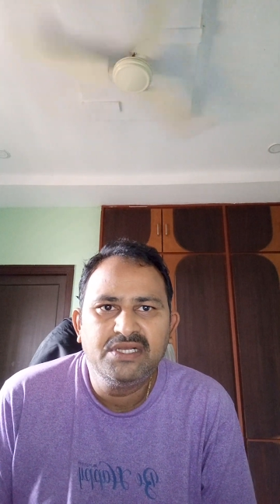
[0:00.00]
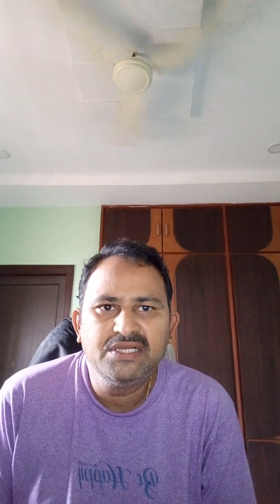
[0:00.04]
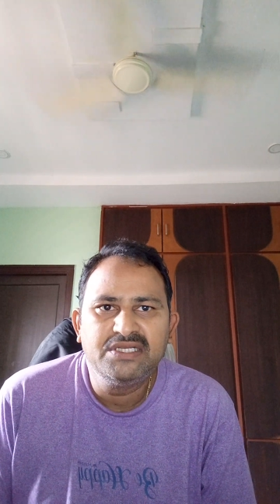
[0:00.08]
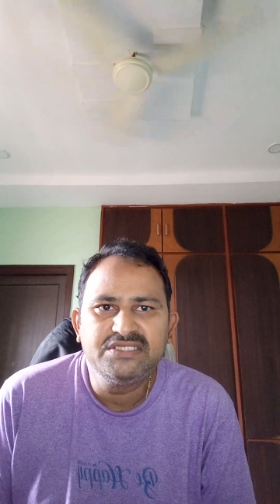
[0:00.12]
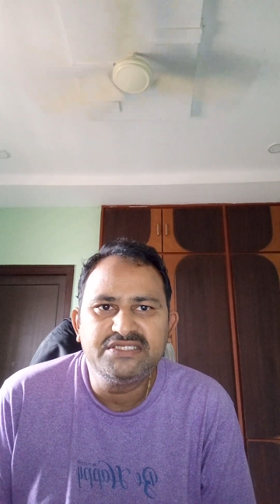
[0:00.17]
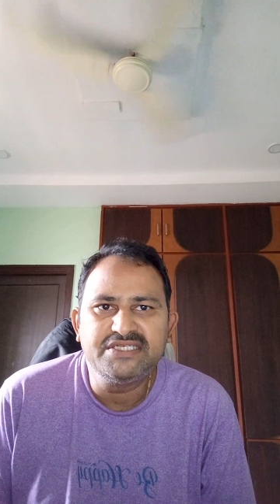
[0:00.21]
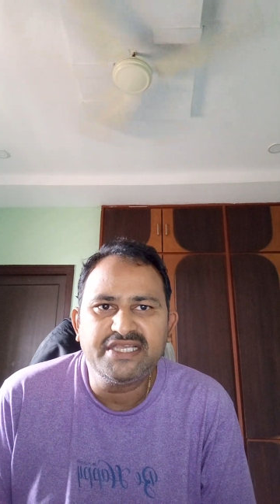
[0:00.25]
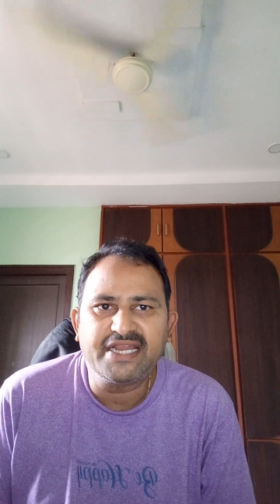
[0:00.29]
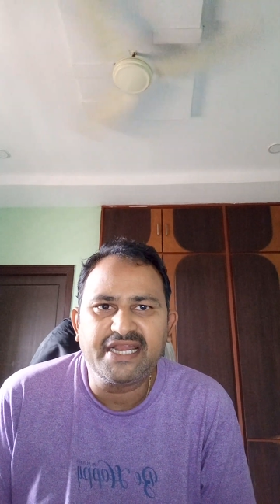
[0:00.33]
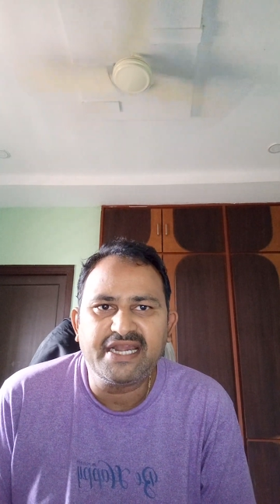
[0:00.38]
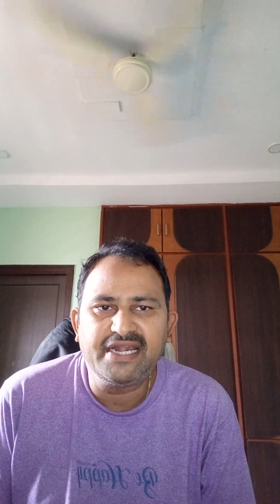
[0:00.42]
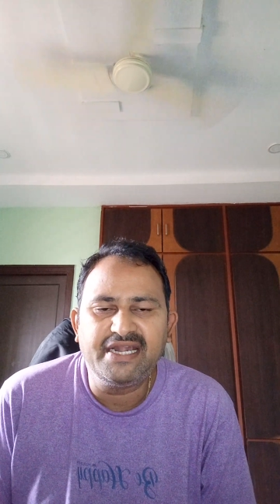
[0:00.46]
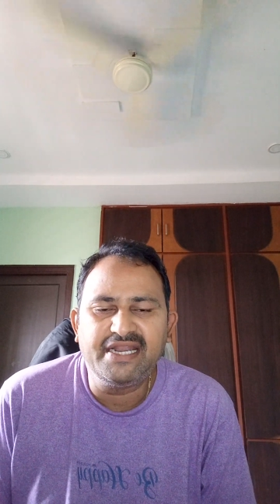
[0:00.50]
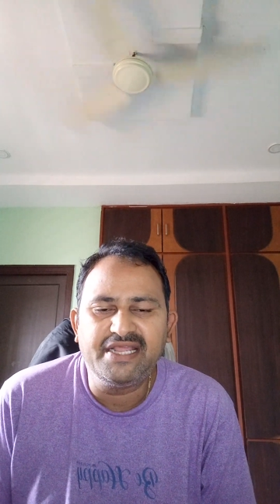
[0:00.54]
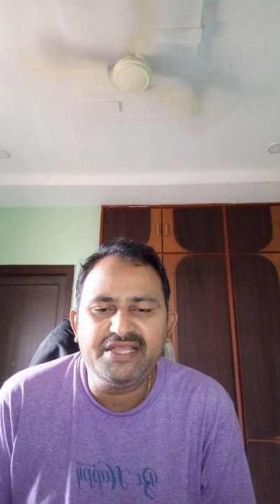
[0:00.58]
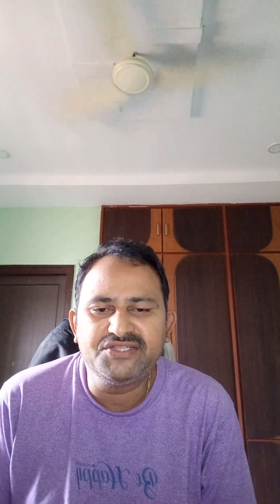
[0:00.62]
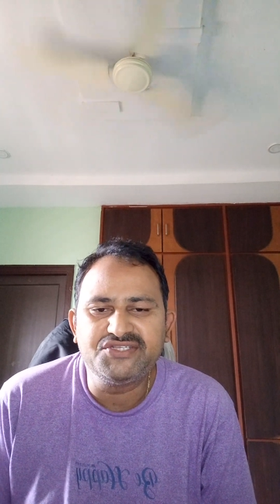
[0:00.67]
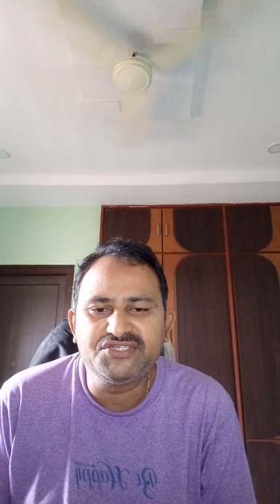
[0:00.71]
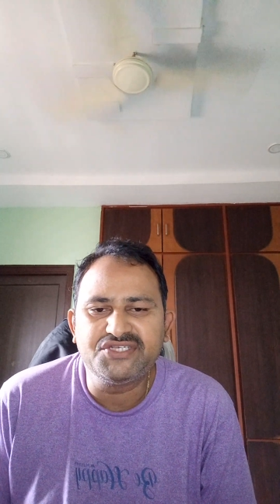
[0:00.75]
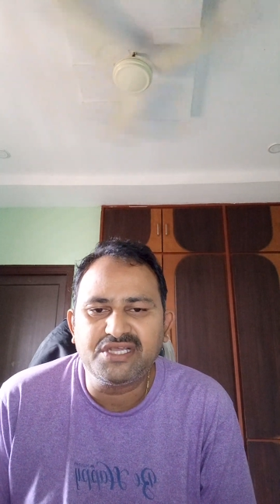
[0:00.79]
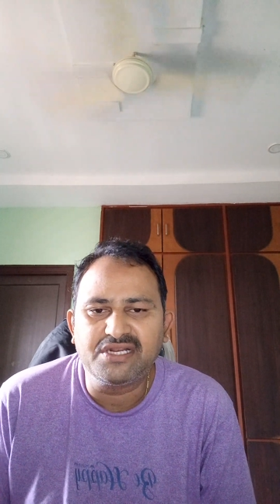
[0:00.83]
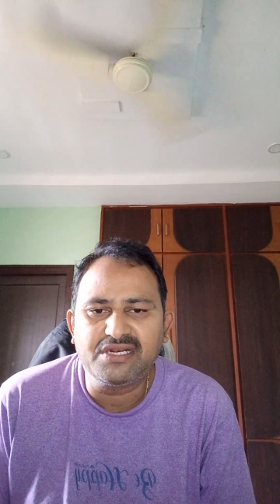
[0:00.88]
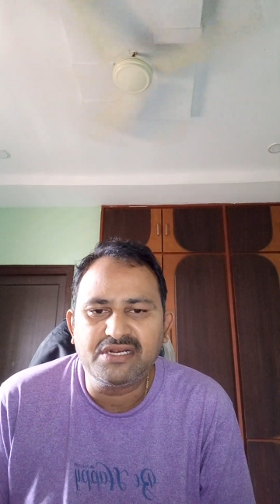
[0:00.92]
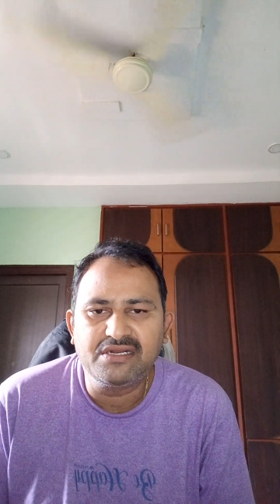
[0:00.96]
second
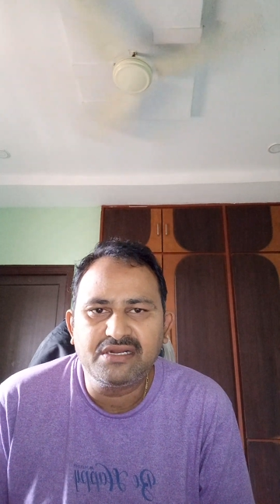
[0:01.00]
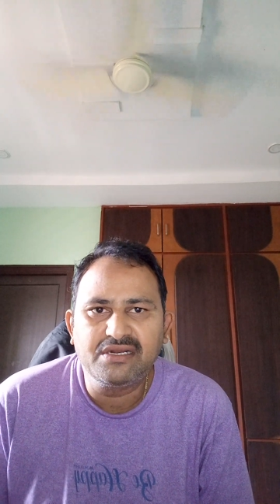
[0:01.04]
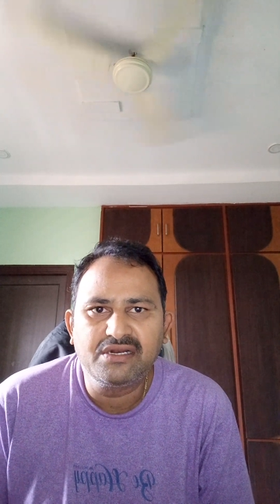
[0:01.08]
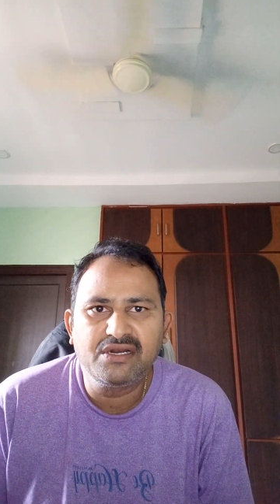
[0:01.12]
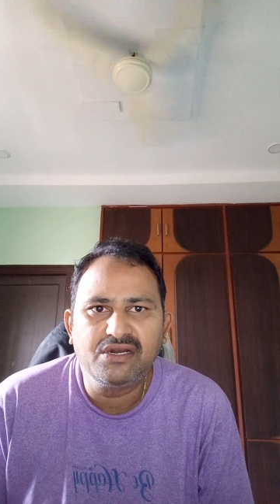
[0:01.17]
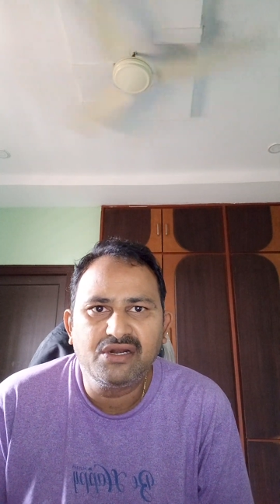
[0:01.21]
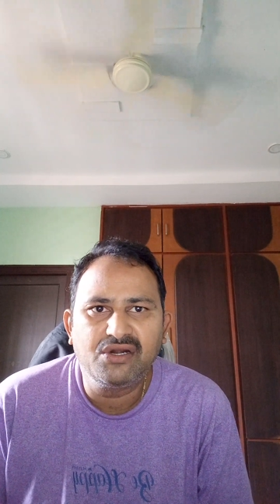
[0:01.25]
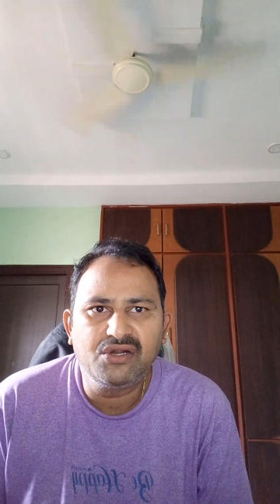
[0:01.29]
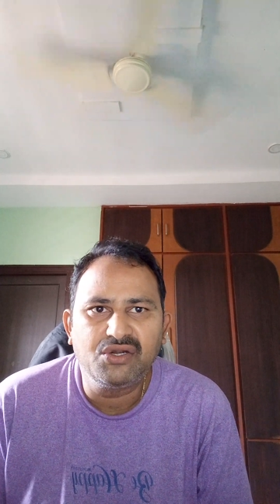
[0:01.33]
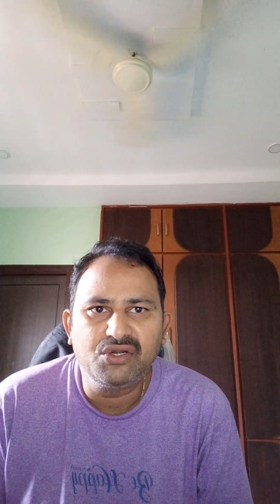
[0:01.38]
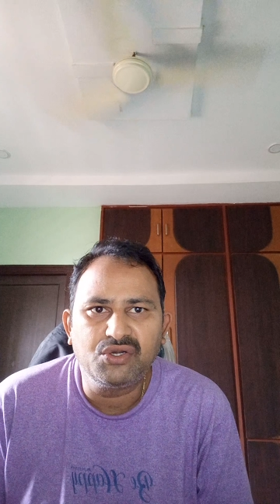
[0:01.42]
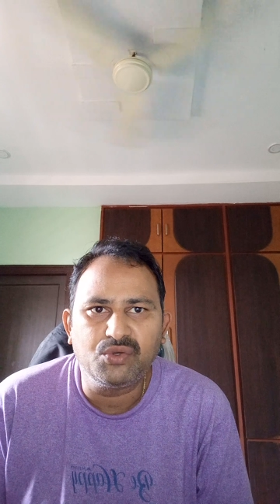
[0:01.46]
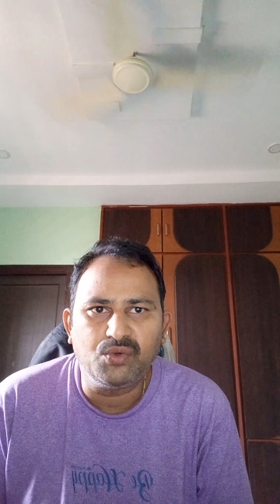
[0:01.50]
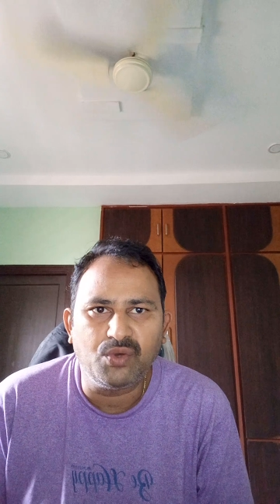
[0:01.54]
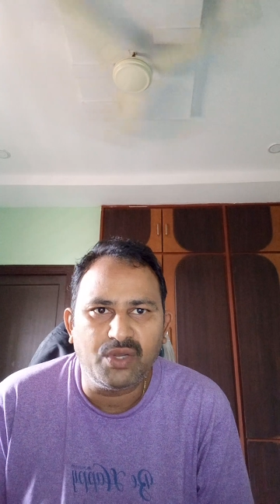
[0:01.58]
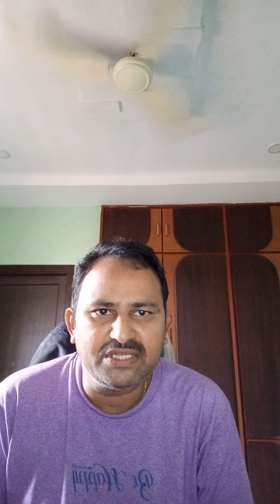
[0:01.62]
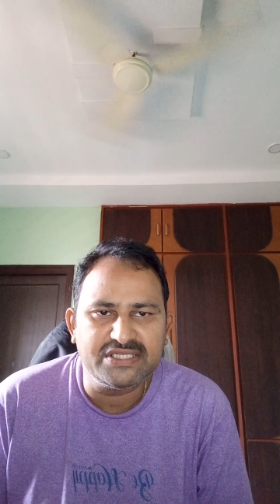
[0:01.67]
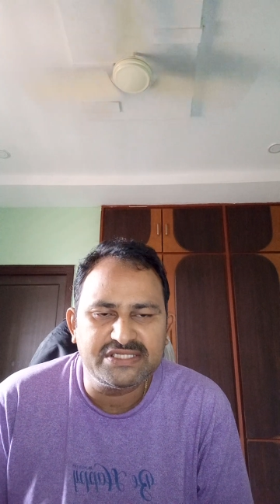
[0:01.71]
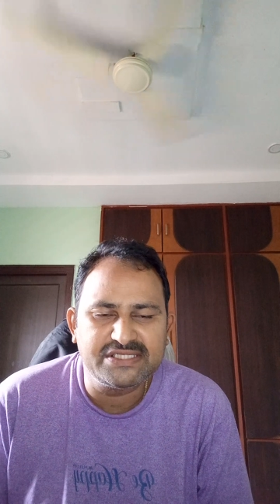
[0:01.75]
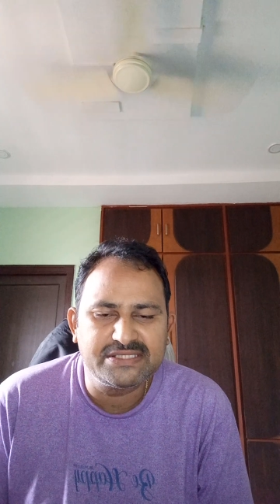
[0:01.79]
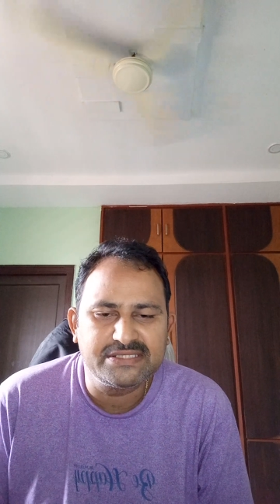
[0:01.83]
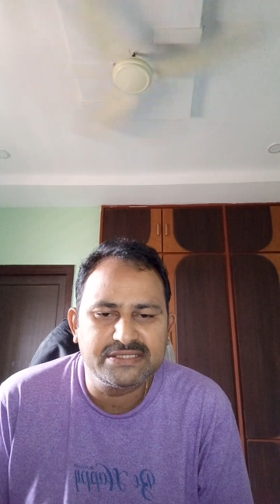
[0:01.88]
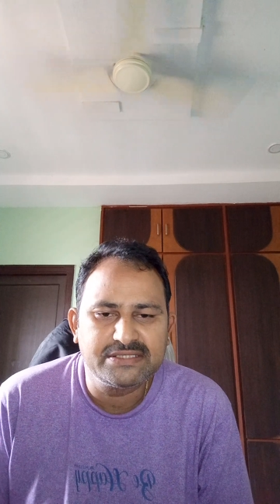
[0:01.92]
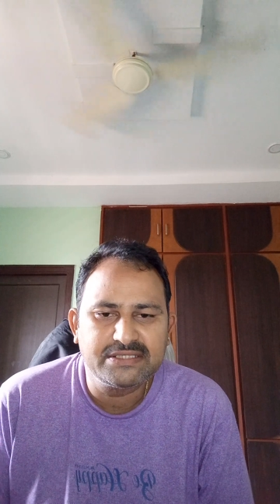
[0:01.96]
nature to
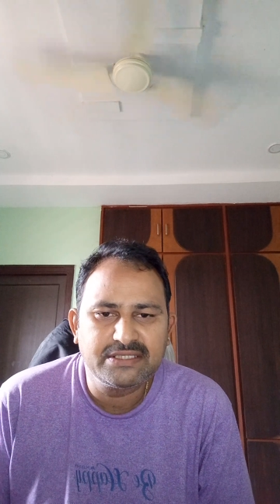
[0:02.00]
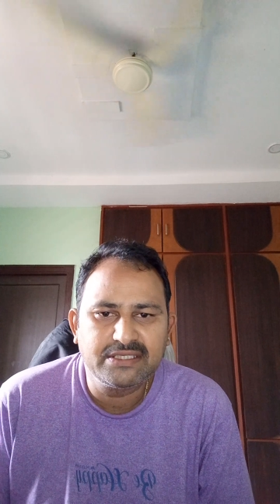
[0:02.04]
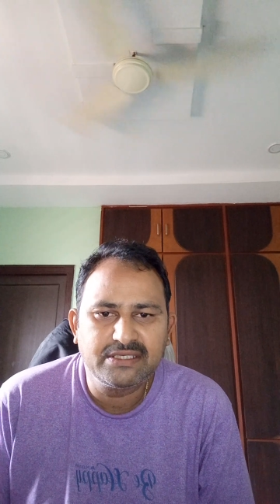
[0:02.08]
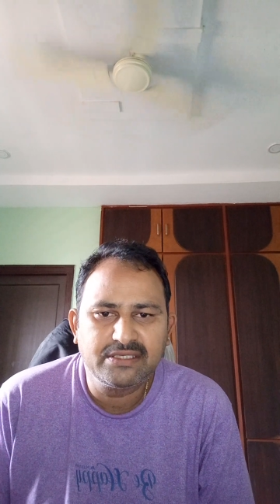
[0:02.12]
us.